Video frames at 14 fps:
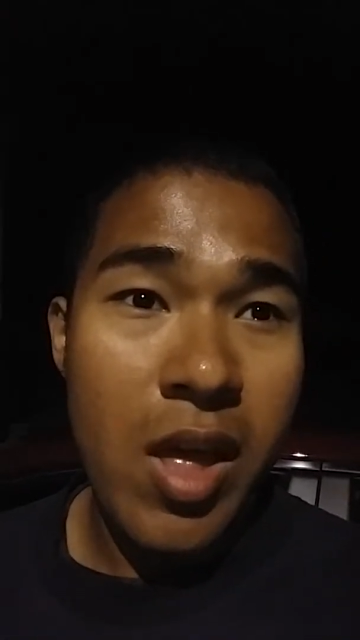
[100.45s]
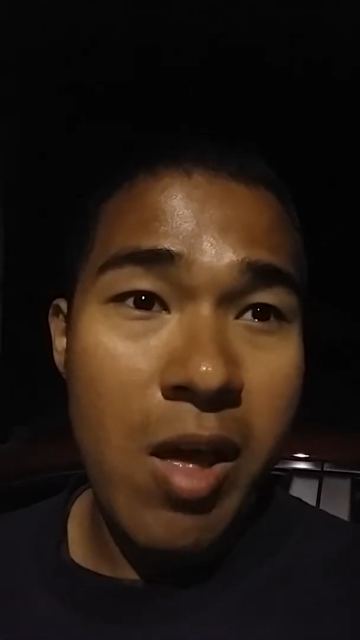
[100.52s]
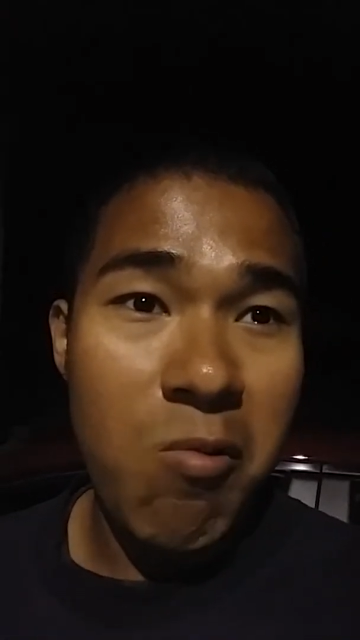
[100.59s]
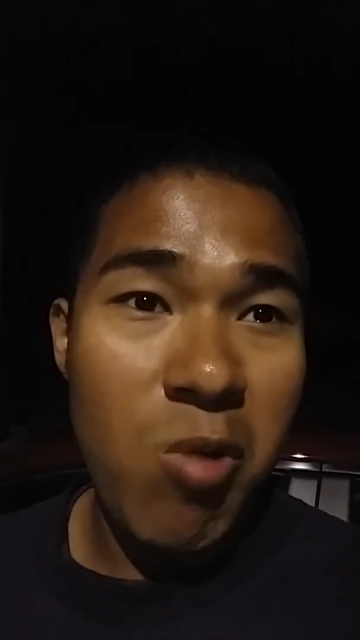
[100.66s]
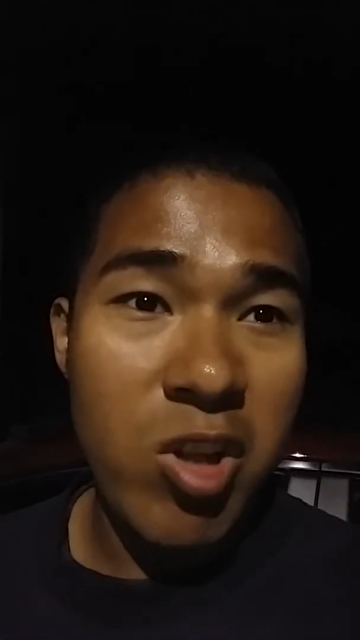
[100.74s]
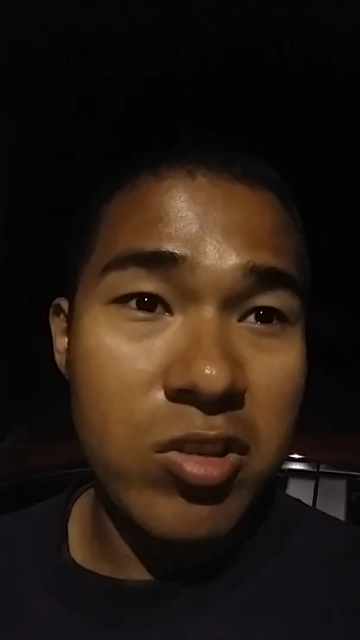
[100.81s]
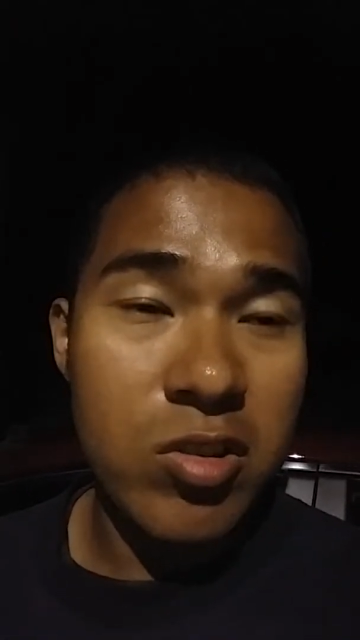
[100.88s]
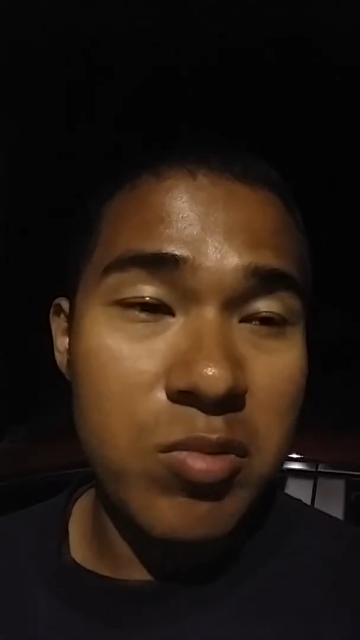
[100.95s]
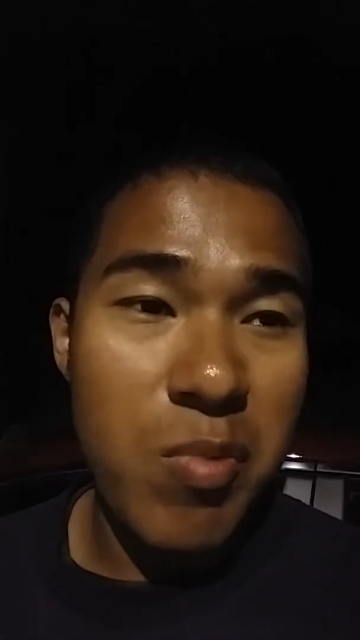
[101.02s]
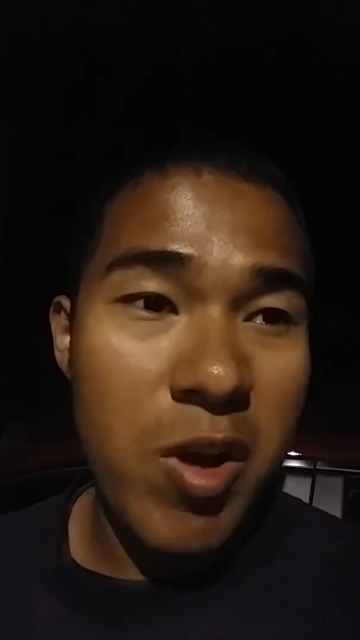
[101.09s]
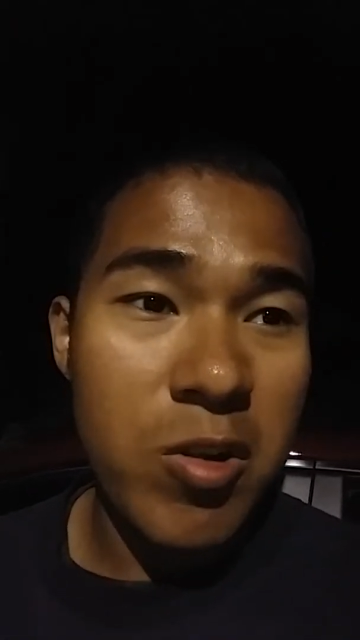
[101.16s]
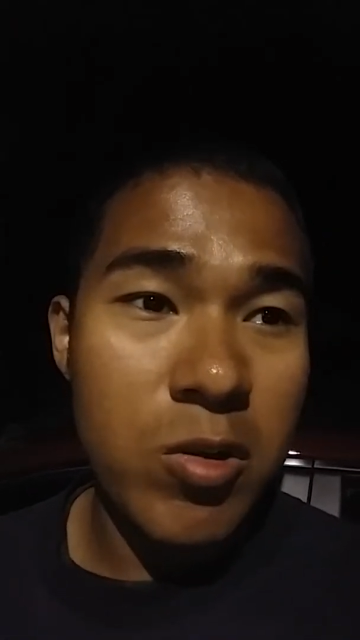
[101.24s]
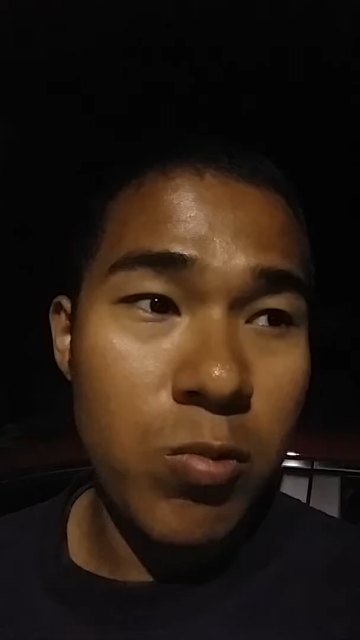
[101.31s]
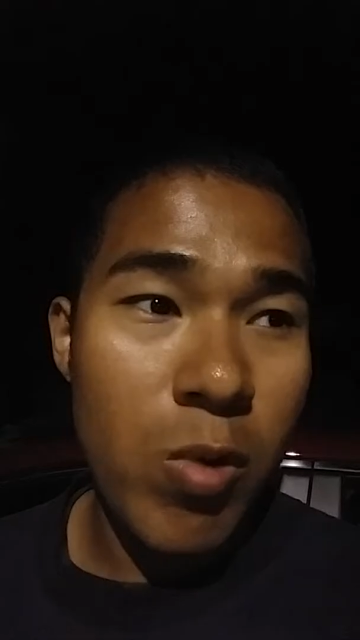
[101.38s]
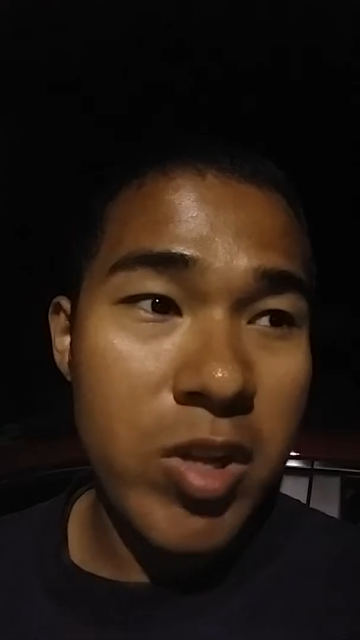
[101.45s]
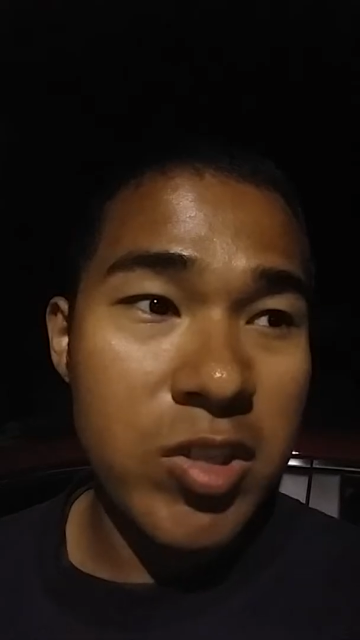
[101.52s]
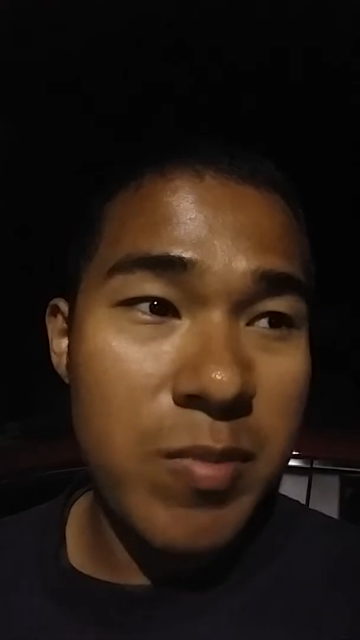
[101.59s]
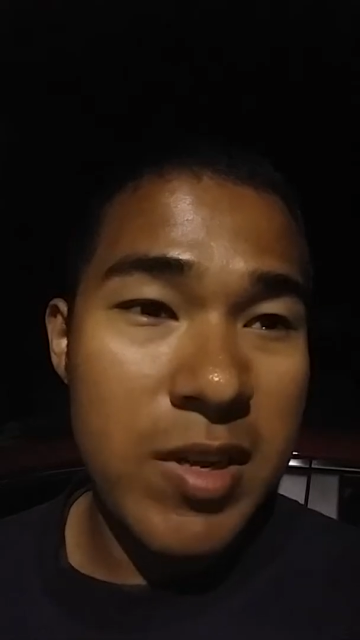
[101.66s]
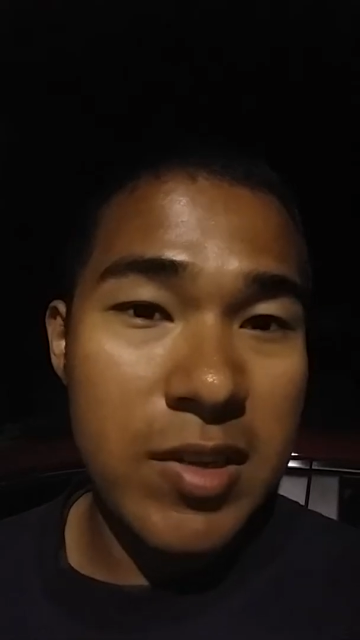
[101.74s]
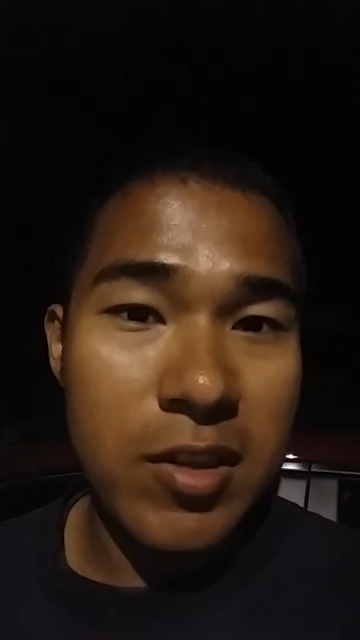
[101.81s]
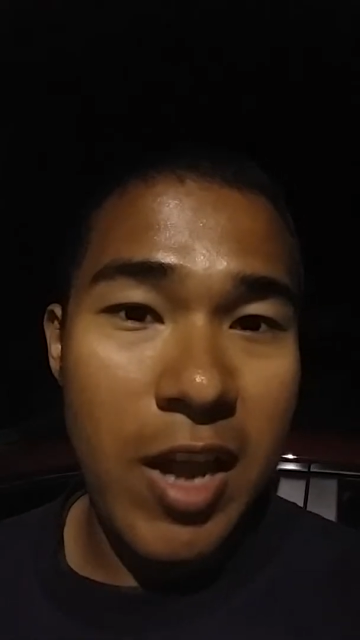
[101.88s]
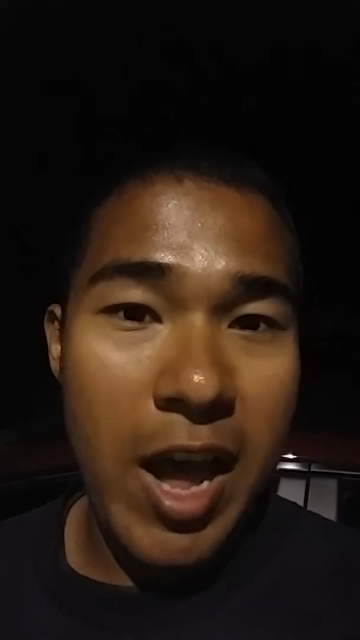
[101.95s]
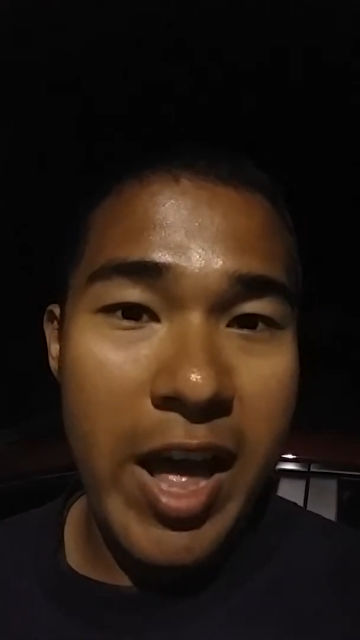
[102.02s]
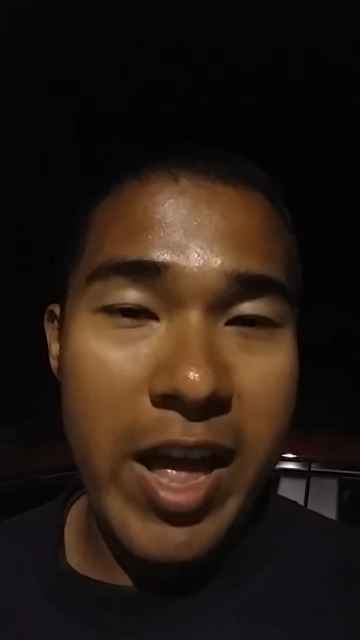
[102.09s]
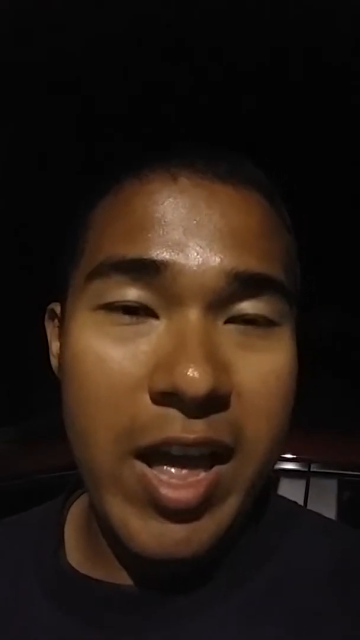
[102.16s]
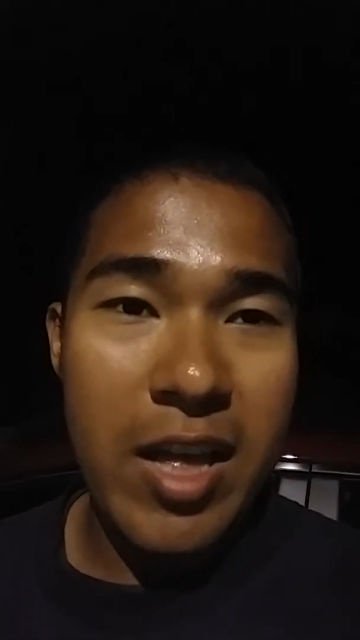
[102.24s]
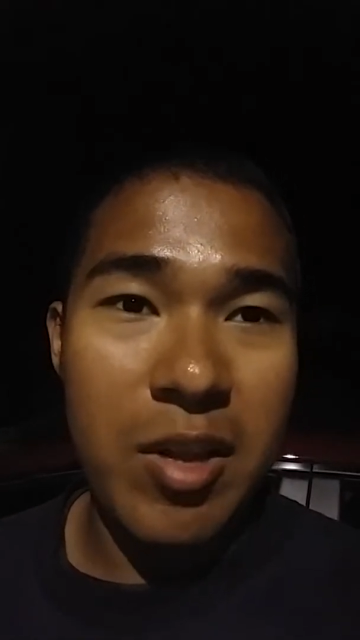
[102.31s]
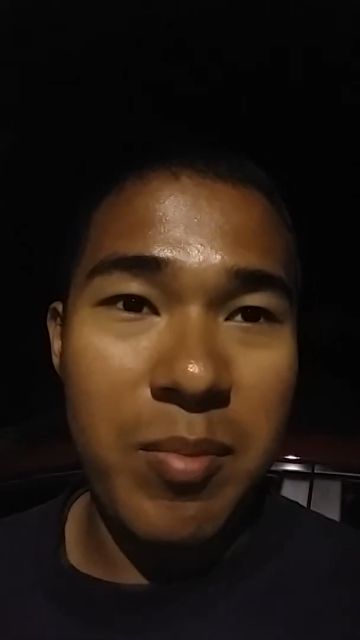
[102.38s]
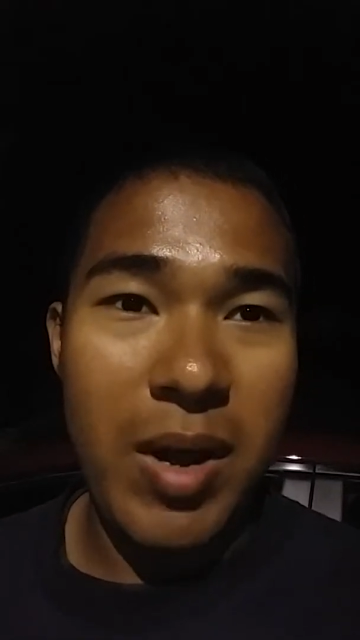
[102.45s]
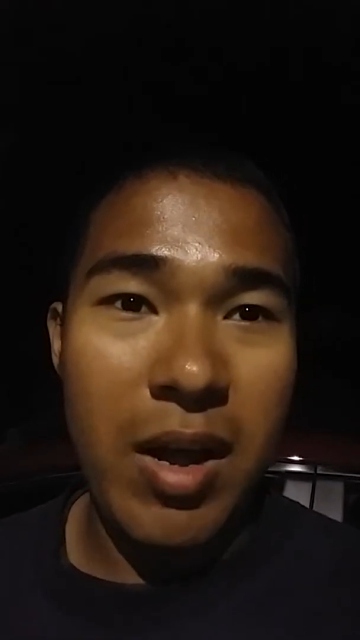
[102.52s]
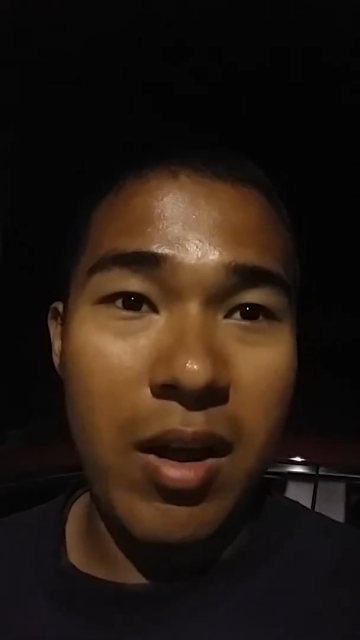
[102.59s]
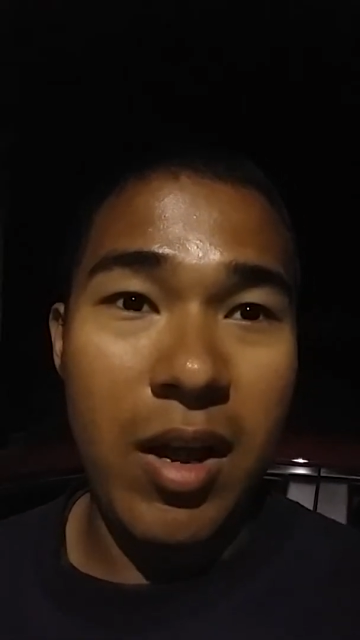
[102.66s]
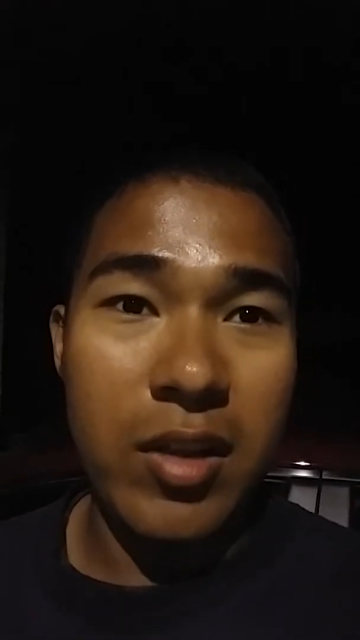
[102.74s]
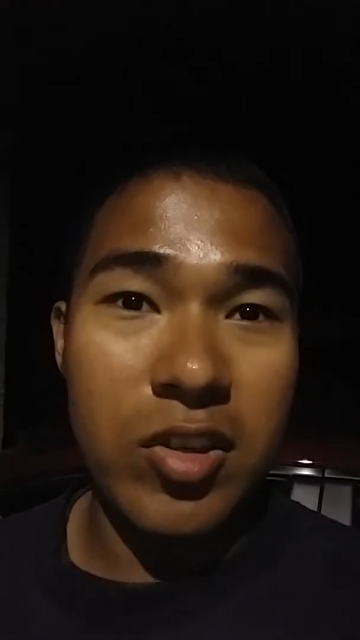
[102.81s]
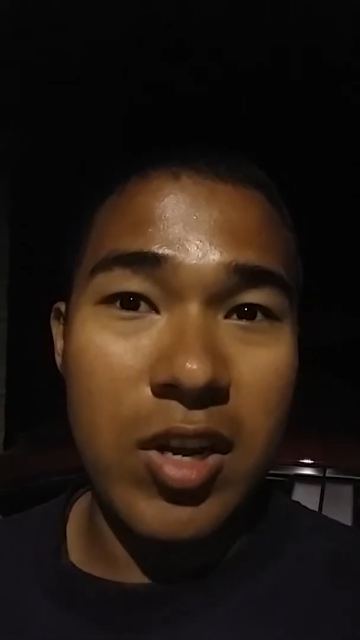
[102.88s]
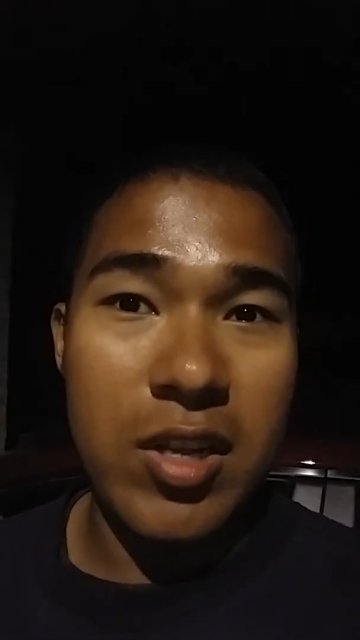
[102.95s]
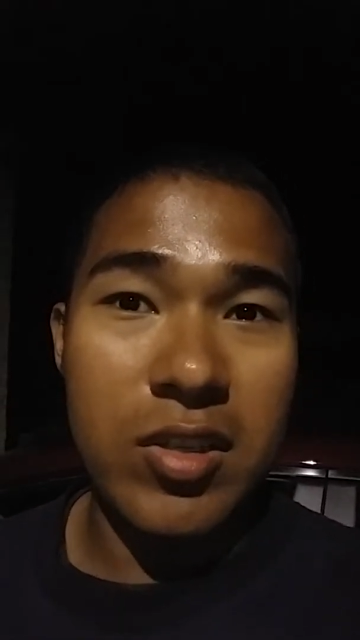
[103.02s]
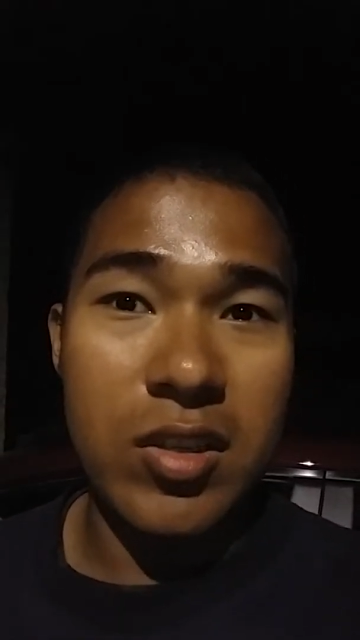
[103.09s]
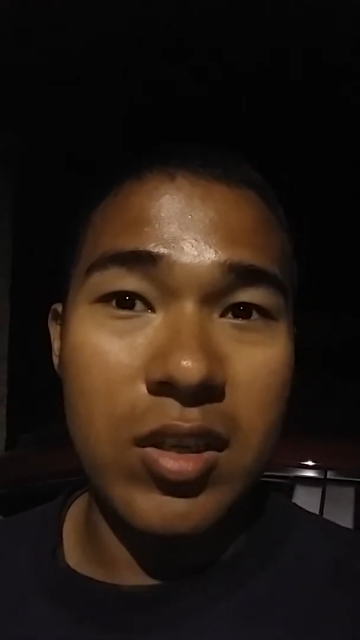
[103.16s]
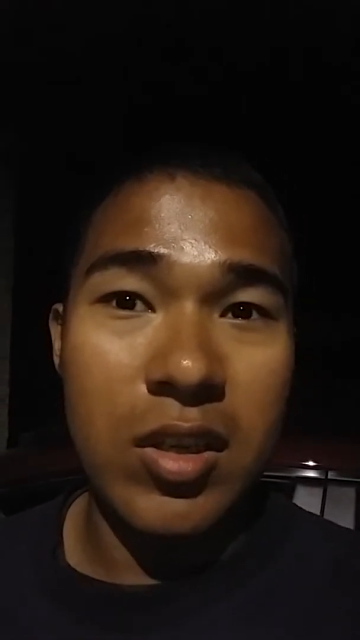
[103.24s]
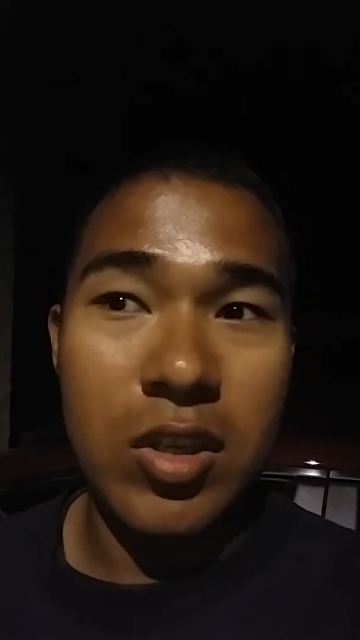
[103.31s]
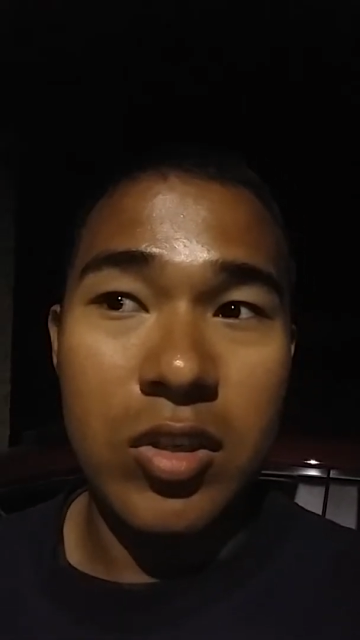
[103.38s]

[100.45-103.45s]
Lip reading: And Will Smith died in about just